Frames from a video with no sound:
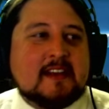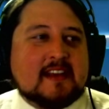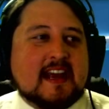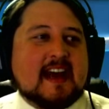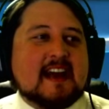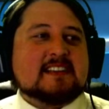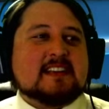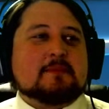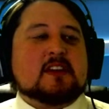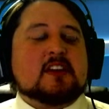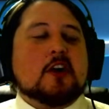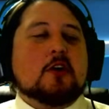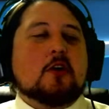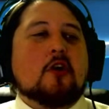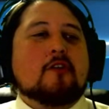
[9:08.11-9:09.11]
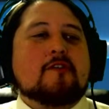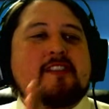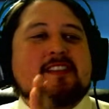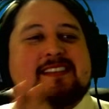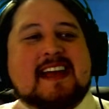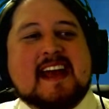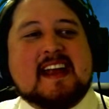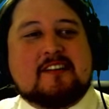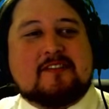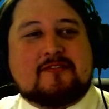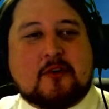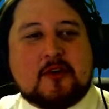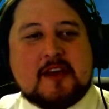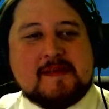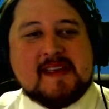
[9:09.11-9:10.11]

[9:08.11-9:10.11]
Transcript: Guys, I'm going to go over the lineup for you